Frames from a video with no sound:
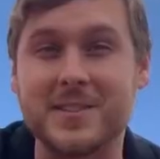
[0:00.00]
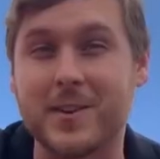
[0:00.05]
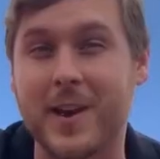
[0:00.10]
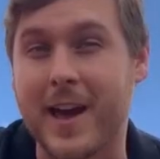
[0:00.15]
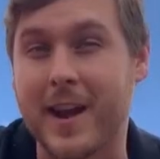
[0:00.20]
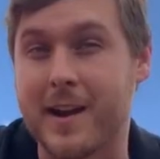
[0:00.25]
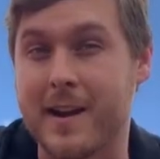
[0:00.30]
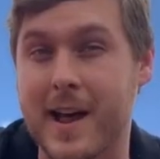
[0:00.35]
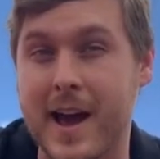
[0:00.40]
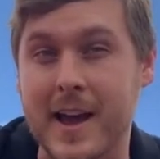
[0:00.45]
so
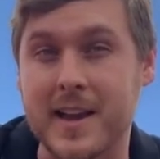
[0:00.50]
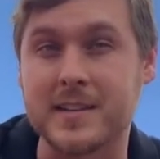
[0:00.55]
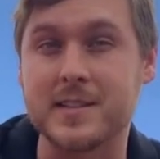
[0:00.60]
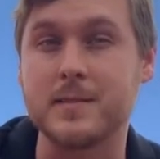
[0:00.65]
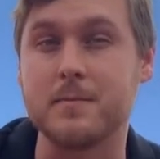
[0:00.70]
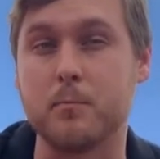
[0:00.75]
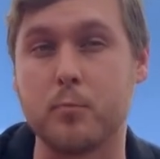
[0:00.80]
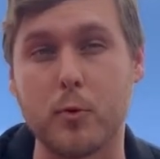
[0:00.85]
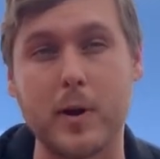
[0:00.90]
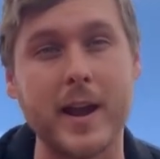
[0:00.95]
had a
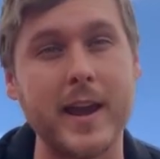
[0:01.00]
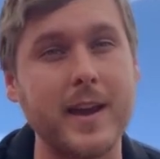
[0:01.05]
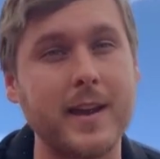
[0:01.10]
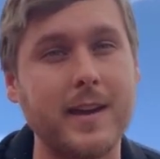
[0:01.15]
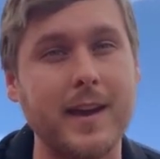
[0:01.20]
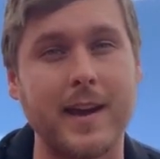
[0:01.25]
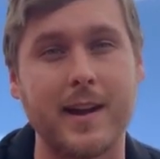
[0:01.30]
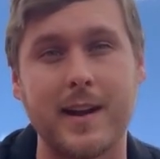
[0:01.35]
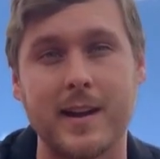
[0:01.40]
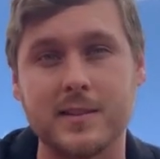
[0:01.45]
nice break,
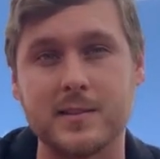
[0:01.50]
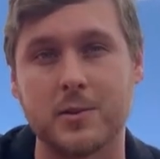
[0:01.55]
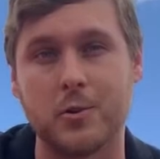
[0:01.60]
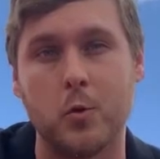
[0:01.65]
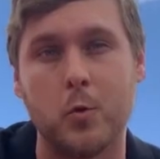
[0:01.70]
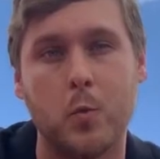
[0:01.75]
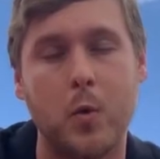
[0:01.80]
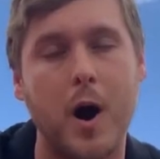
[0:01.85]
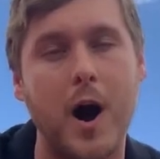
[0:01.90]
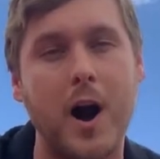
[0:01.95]
had a nice
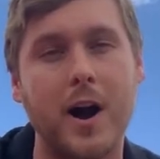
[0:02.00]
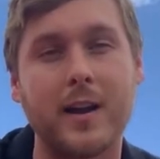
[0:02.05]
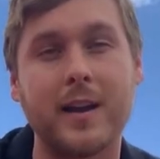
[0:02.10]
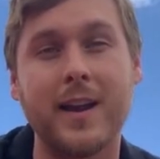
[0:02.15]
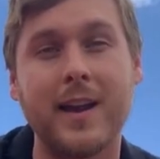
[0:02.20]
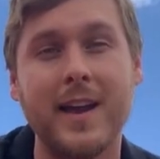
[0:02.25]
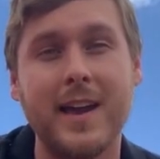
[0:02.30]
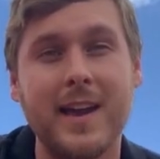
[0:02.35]
little walk.